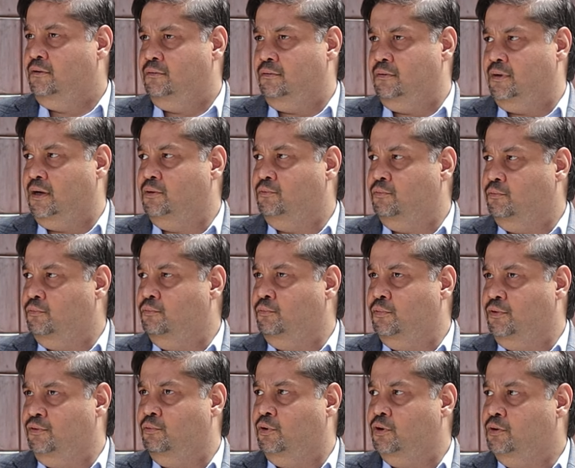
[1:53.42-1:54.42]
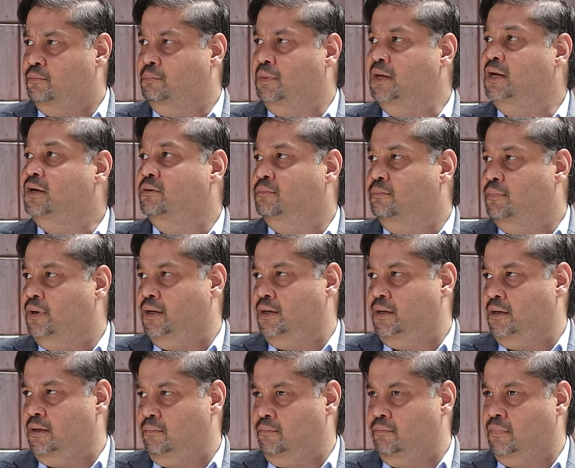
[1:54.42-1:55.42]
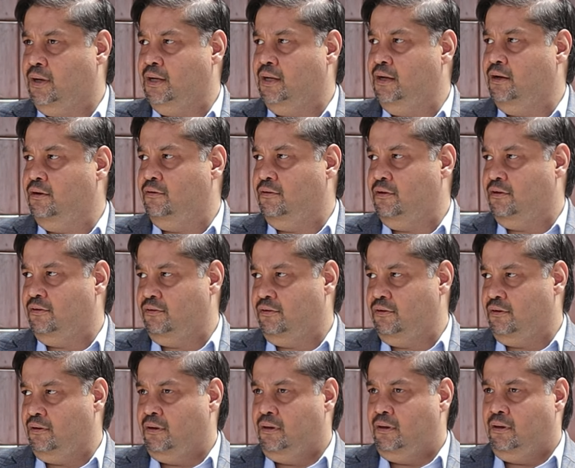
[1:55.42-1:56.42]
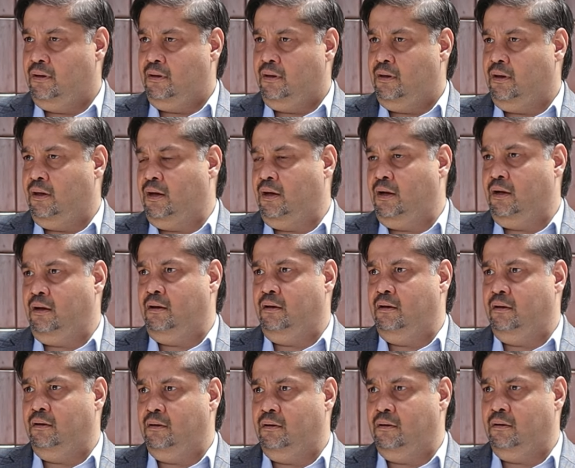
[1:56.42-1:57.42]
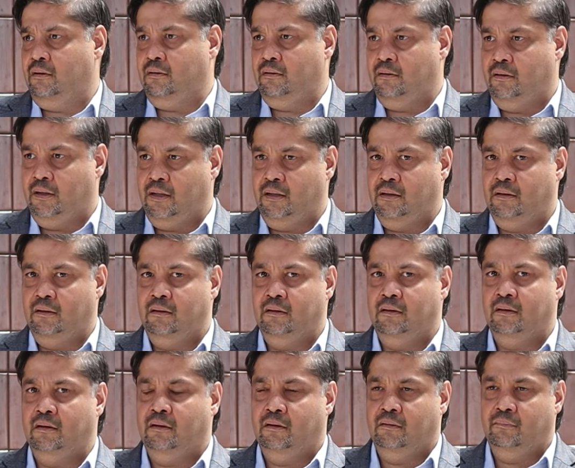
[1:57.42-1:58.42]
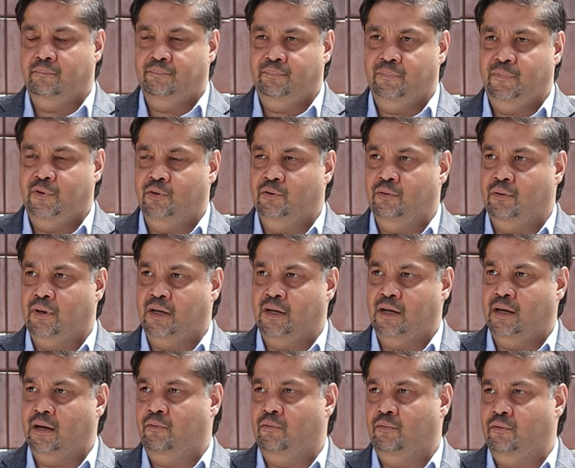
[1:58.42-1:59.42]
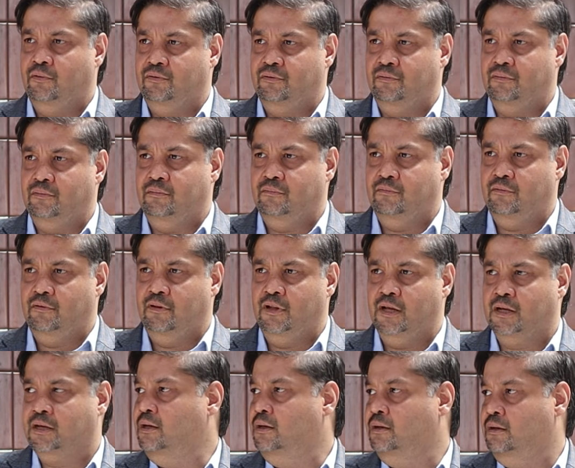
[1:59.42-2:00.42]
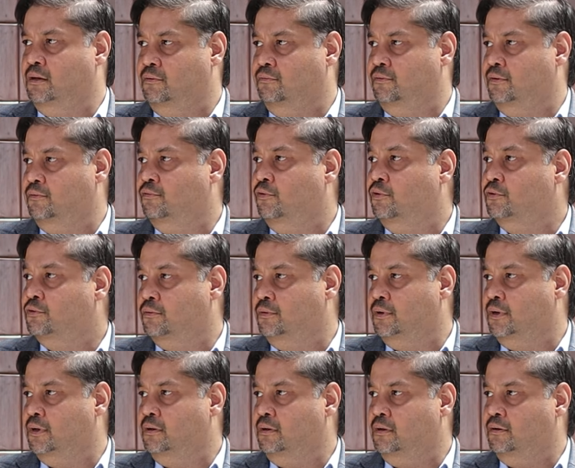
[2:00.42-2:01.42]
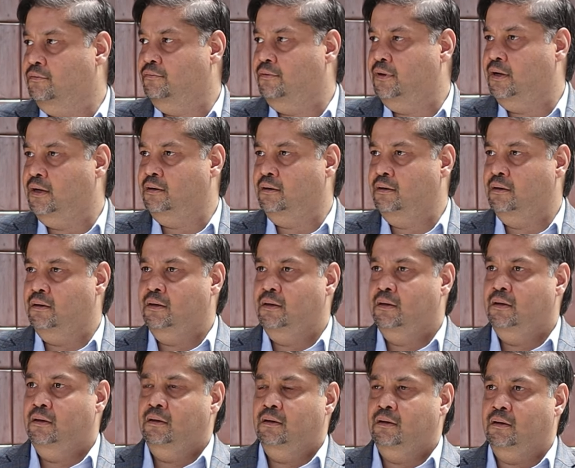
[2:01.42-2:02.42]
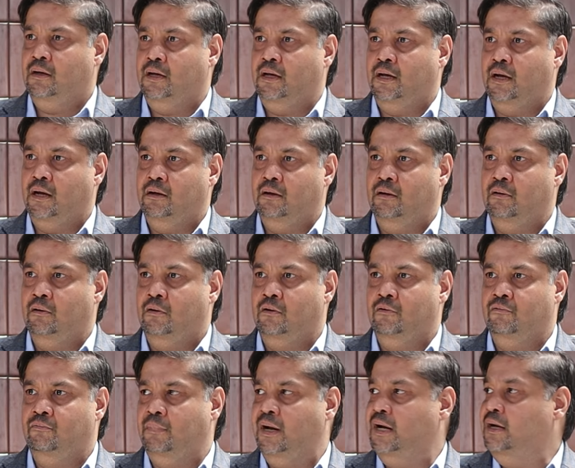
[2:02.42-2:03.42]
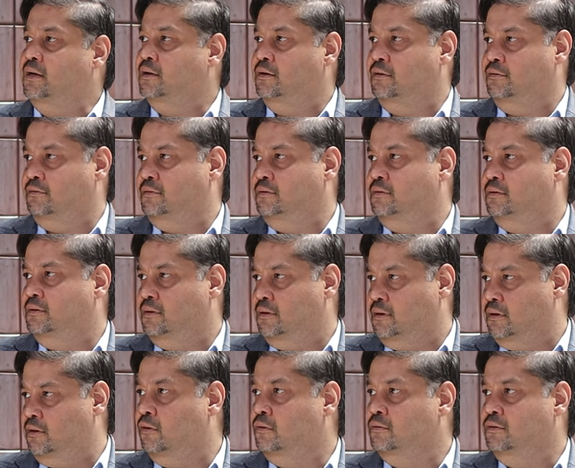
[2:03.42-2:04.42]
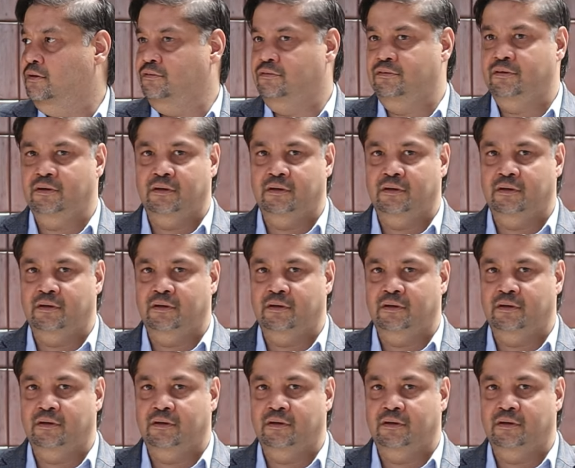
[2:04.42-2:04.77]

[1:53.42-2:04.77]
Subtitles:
So that is what piqued my interest. And then, you know, I was lucky enough and fortunate enough that I had a lot of mentors along this